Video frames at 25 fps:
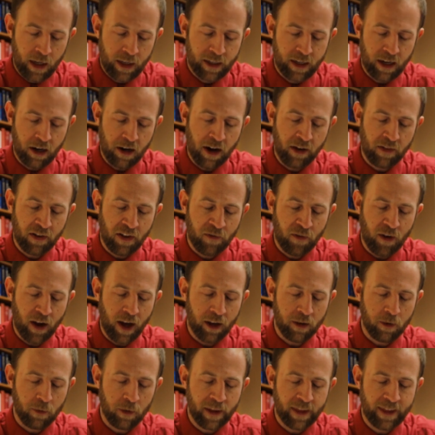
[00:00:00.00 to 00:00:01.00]
Dear Heavenly
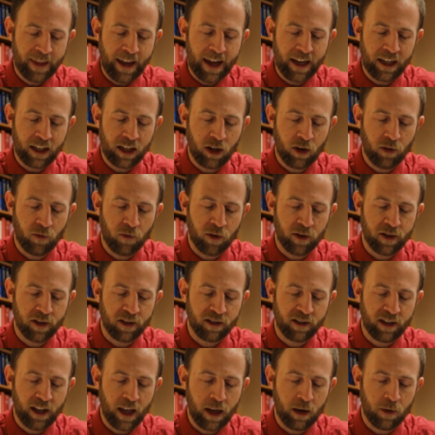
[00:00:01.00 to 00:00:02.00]
Father, we thank you for
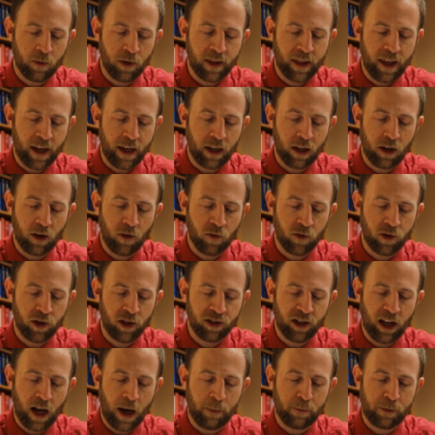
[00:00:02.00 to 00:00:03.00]
this day. We thank you for
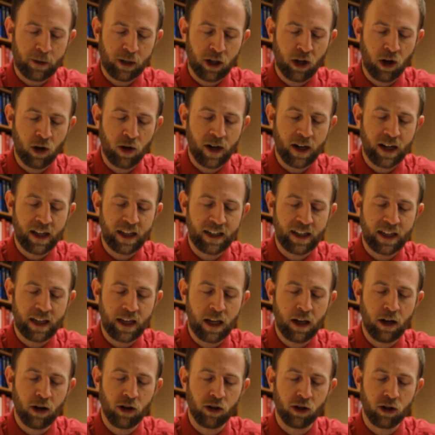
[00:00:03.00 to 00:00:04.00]
this opportunity to
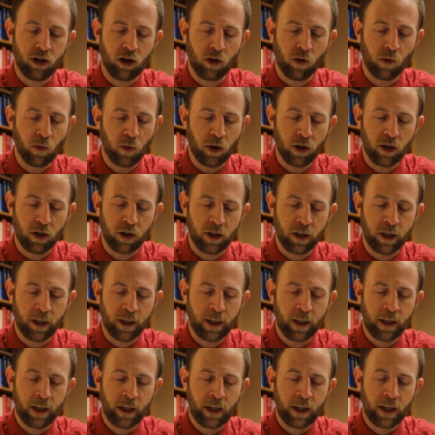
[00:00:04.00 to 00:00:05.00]
hear your word.
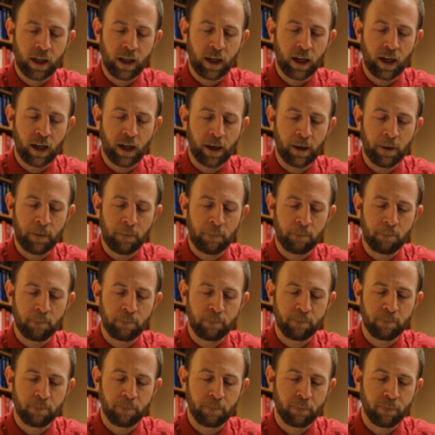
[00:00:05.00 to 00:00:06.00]
Uh,
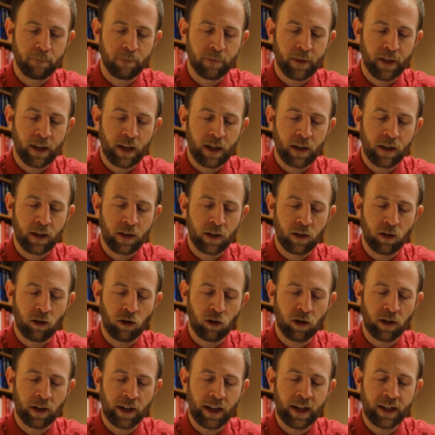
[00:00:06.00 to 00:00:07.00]

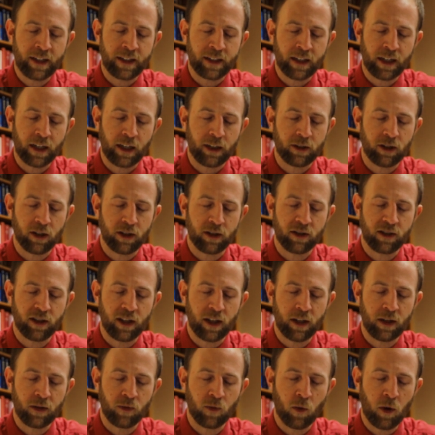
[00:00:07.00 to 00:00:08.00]
Lord, let it touch us
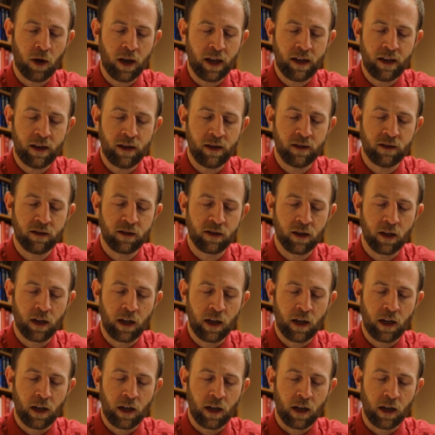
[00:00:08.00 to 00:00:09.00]
in ways
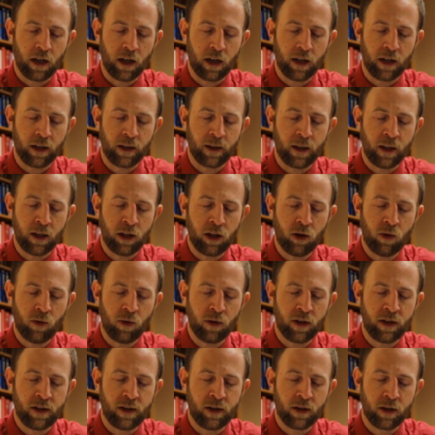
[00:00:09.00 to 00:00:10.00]
uh, that you
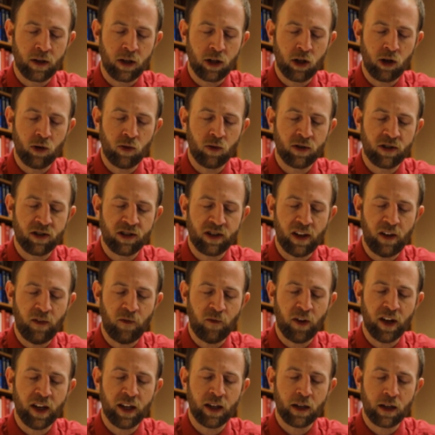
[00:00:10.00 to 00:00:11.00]
would you would see
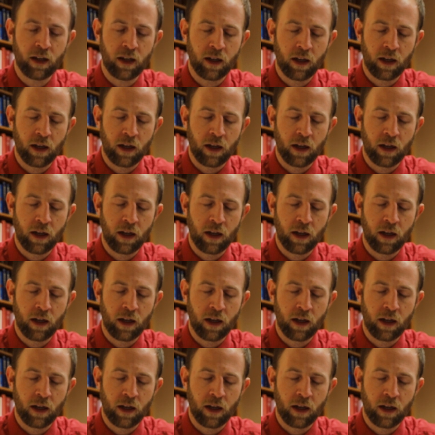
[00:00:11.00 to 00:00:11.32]
fit.